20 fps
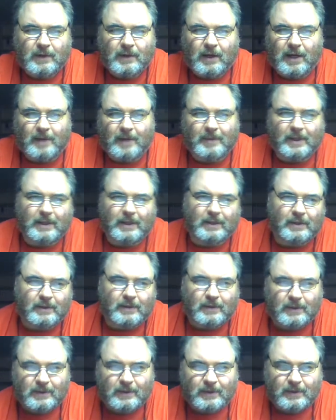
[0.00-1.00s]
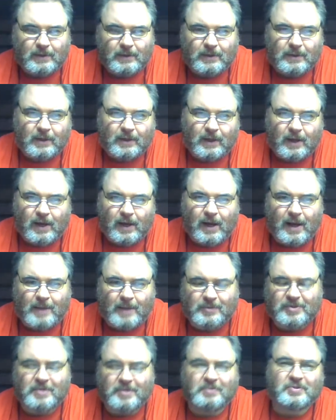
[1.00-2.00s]
I mean, I'm
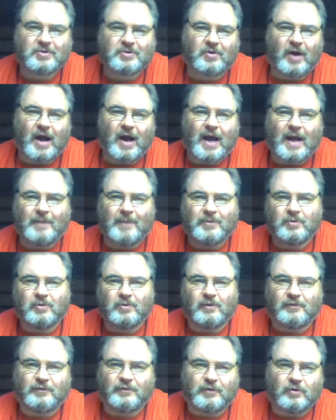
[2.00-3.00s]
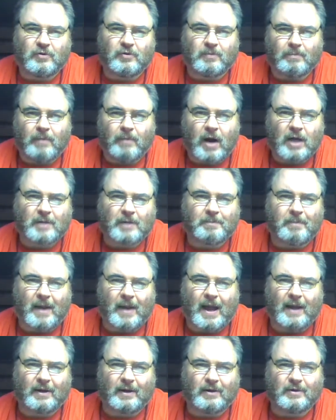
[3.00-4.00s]
subscribed to a few
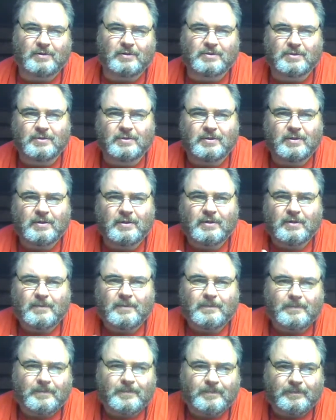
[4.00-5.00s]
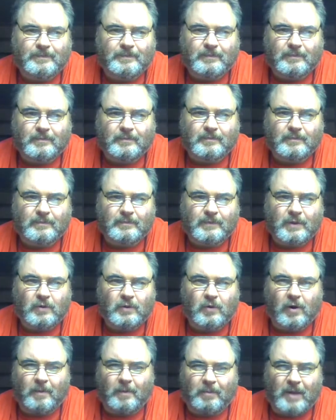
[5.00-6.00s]
mukbangers
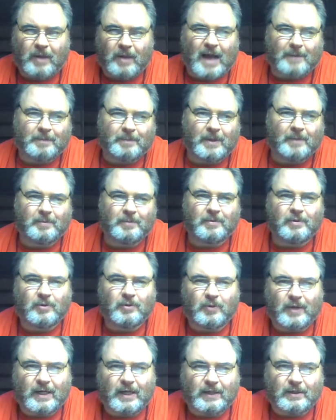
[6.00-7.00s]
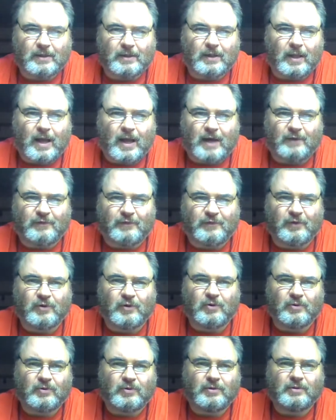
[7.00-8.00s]
who are black people who eat a lot of
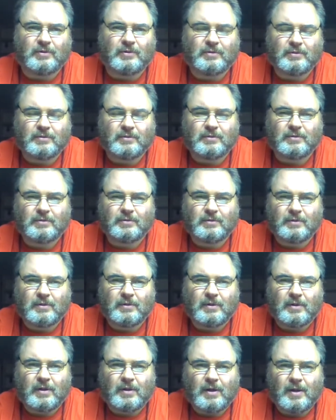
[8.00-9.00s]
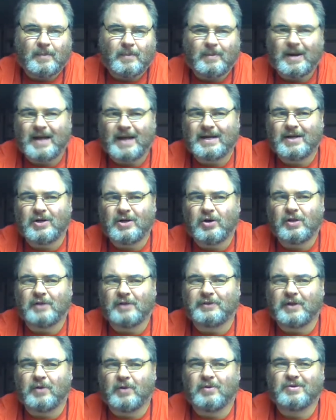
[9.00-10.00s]
food. But I didn't know that
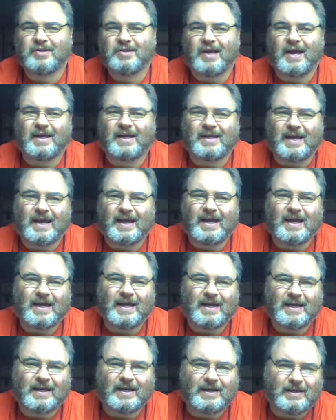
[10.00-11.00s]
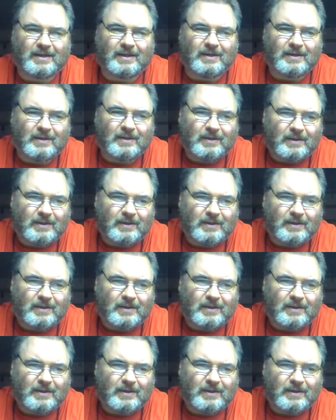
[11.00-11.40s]
there was like a